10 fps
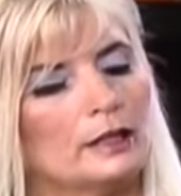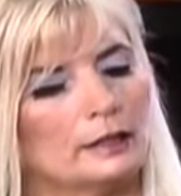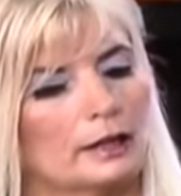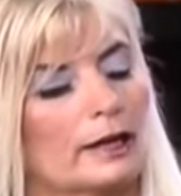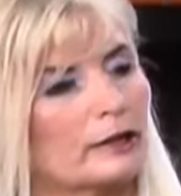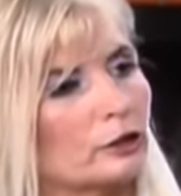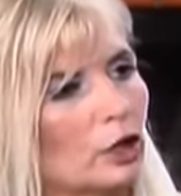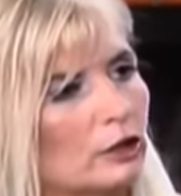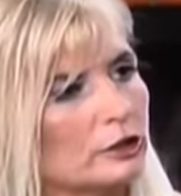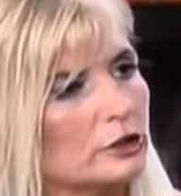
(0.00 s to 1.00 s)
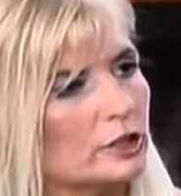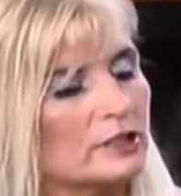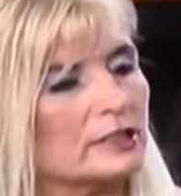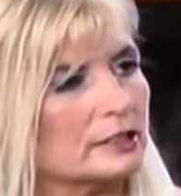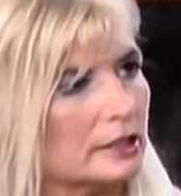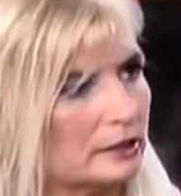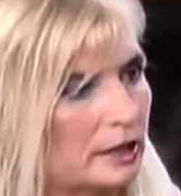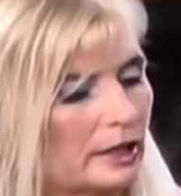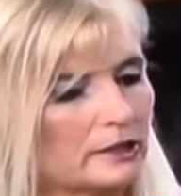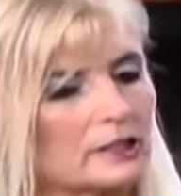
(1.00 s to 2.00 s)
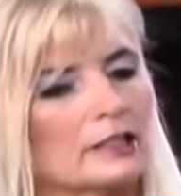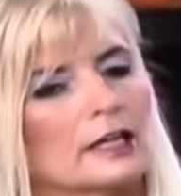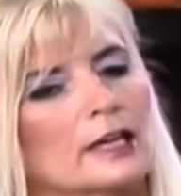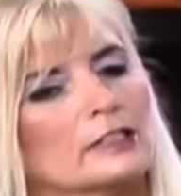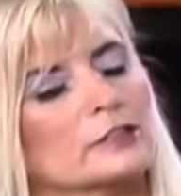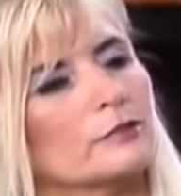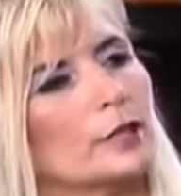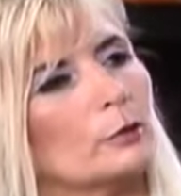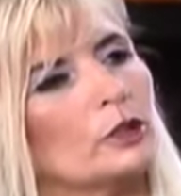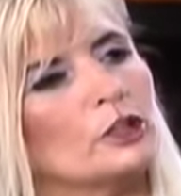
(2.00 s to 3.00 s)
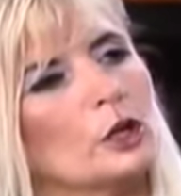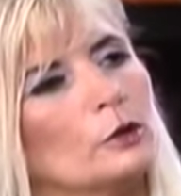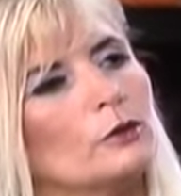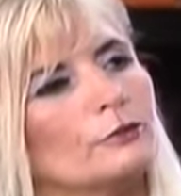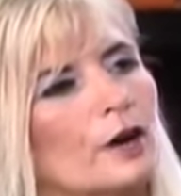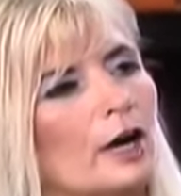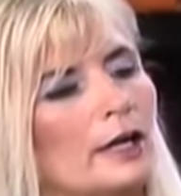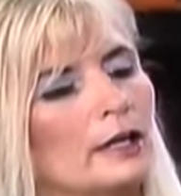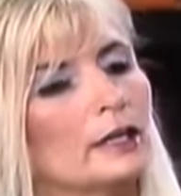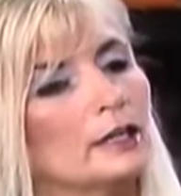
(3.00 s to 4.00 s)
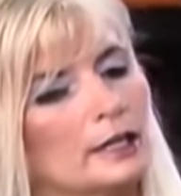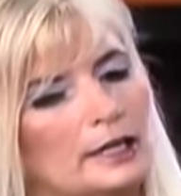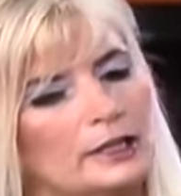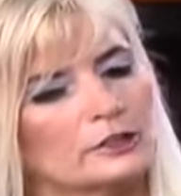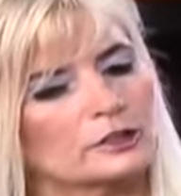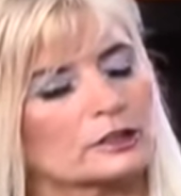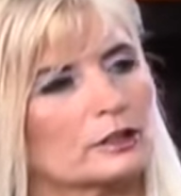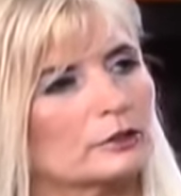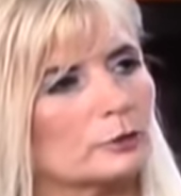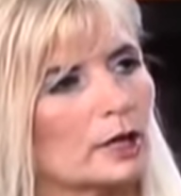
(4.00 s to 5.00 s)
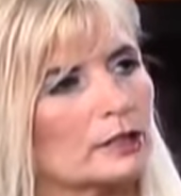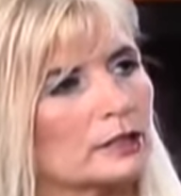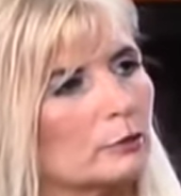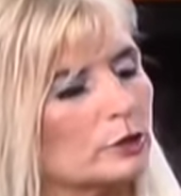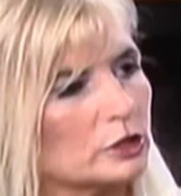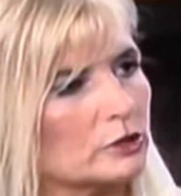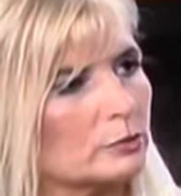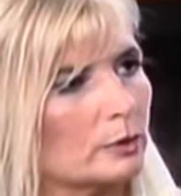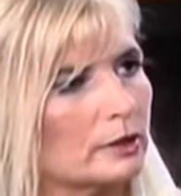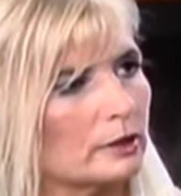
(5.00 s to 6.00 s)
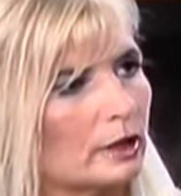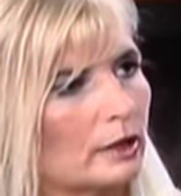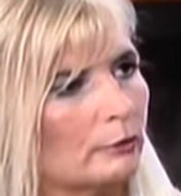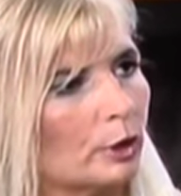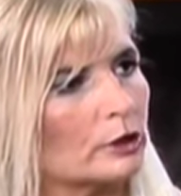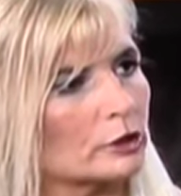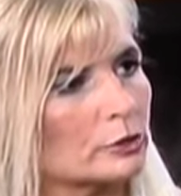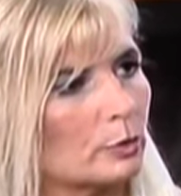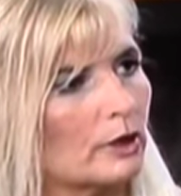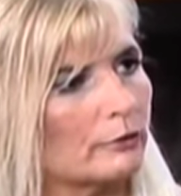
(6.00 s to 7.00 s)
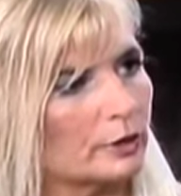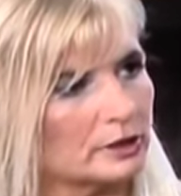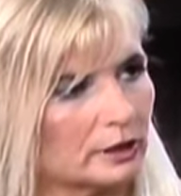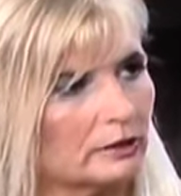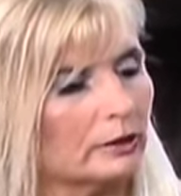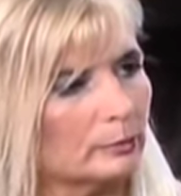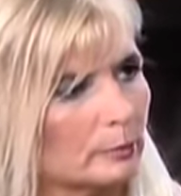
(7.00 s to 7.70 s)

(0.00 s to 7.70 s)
acknowledge this. They said yes, and I asked if they would notify Aegis Contracting, which is what uh, Rogers' well, wife was you have